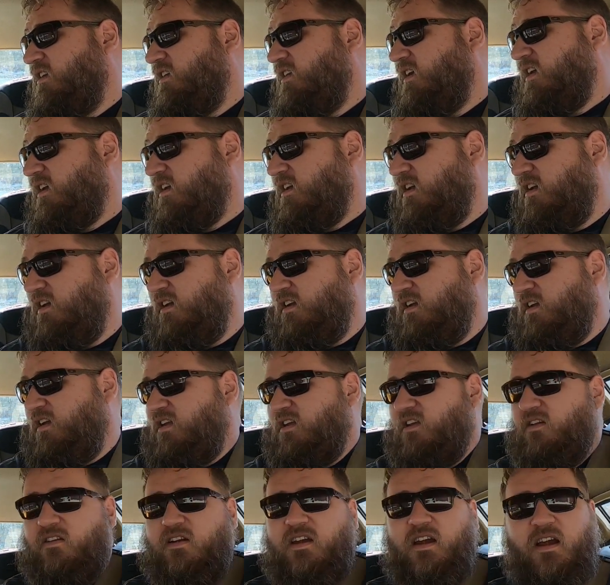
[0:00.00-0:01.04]
Like
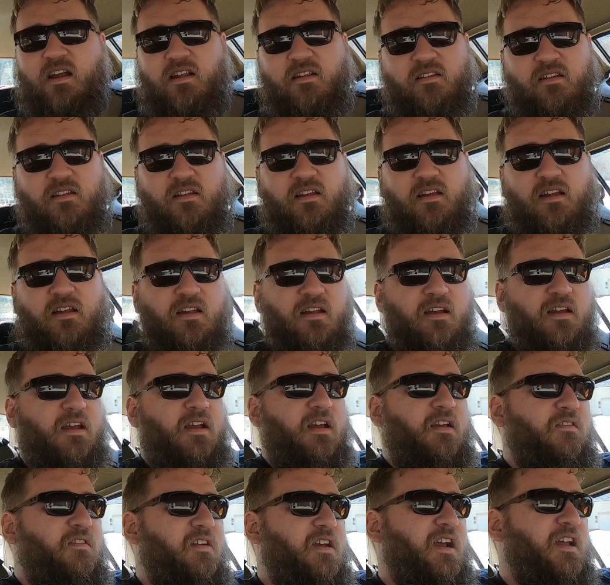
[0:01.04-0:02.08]
you
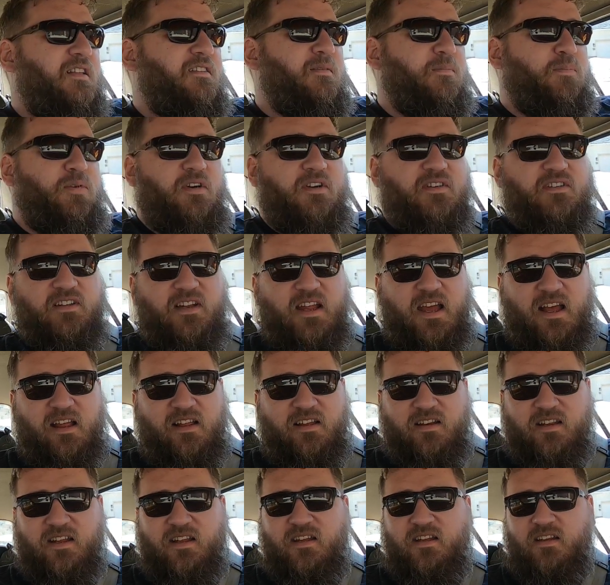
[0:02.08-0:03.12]
got some
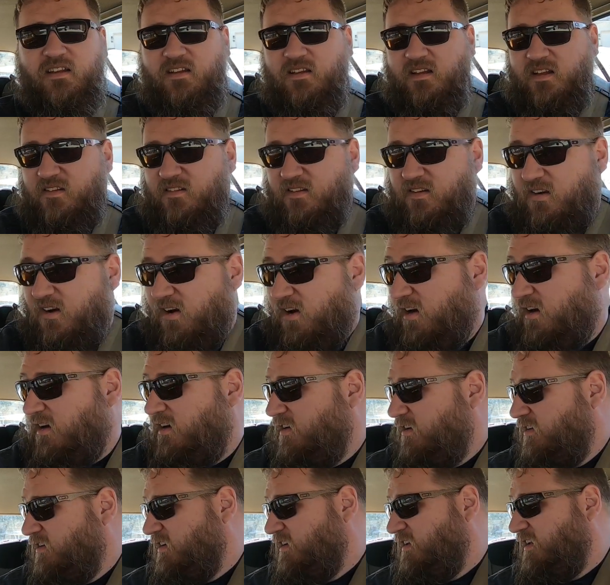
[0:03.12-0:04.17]
personality as a car.
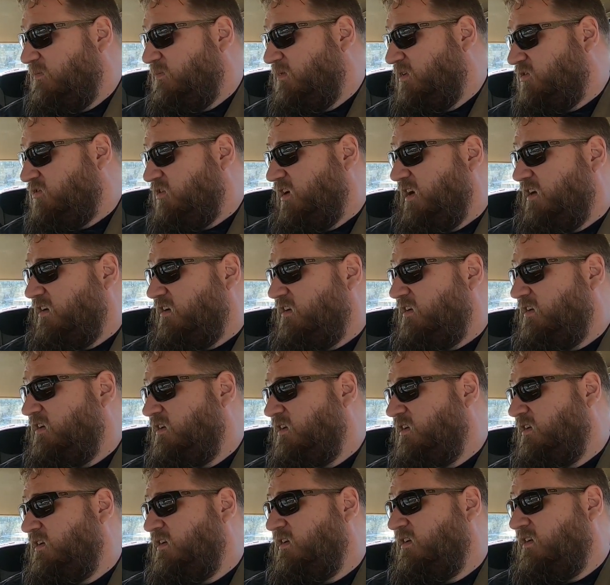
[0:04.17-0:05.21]
You can leave me stranded.
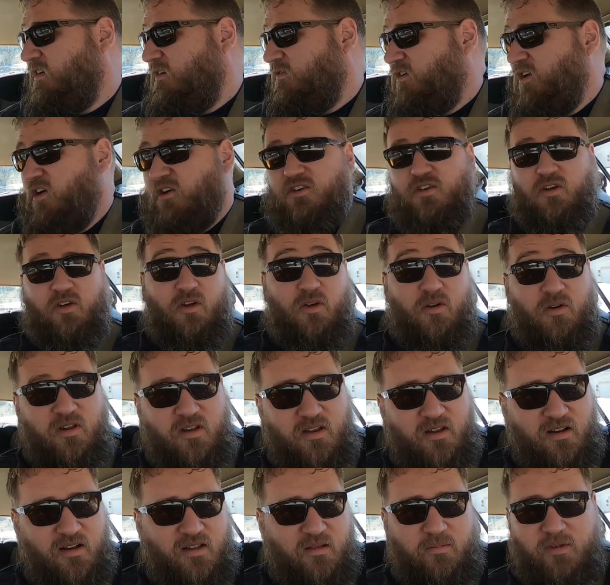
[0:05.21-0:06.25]
If you're a Toyota
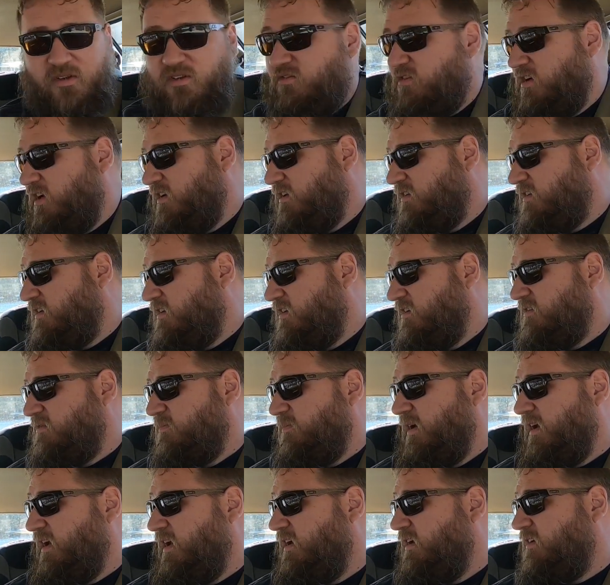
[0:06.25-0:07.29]
and you leave me stranded, kiss
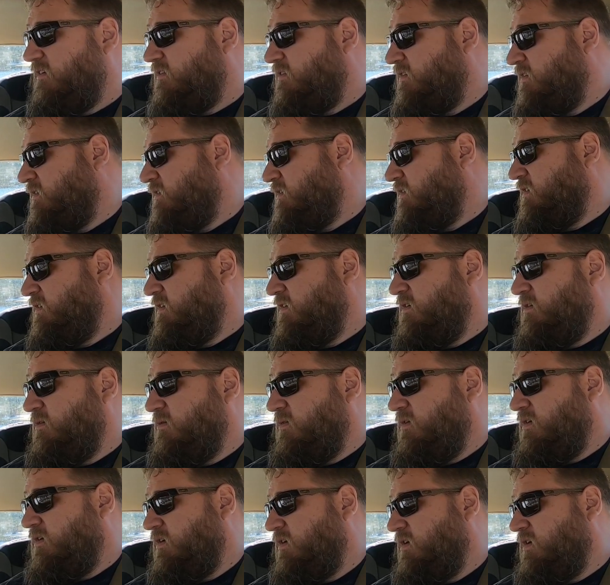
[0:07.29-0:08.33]
my ass.
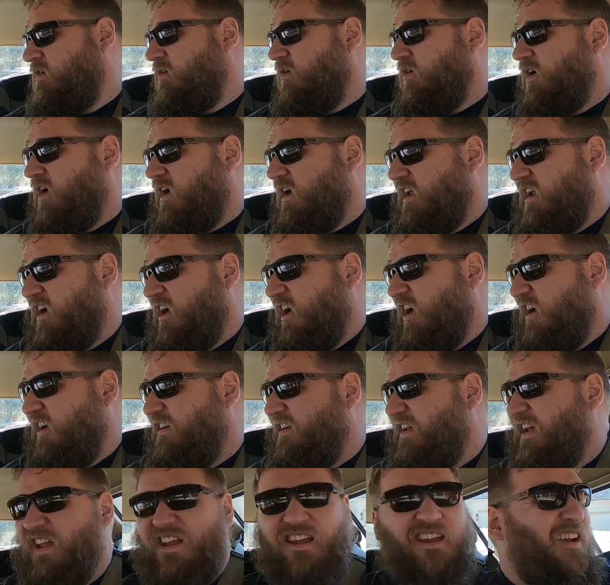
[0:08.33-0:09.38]
Or a
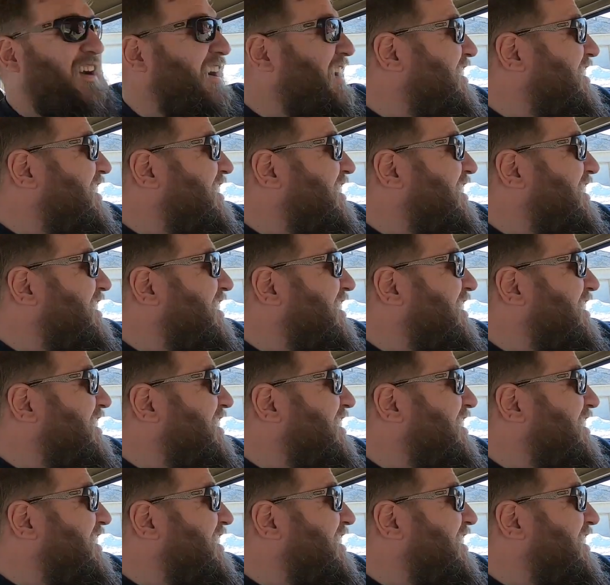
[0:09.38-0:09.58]
Hyundai.